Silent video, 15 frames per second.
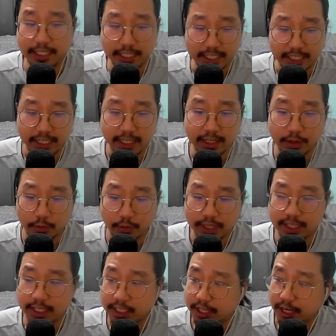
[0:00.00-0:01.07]
seeing with
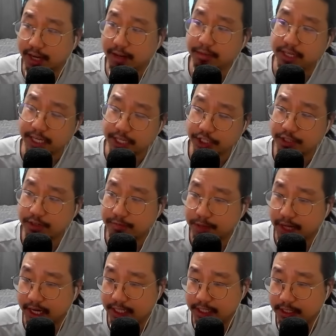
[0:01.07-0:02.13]
this combination of
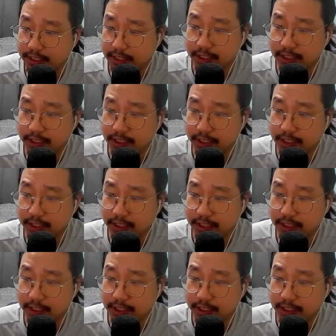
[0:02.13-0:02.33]
bosses